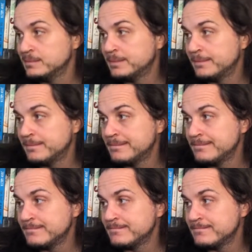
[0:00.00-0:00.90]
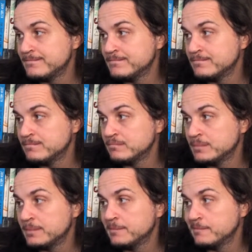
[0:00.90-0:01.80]

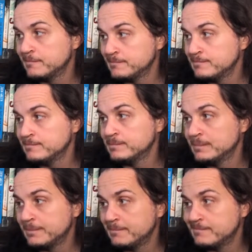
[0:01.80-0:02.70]
The person shown says nothing.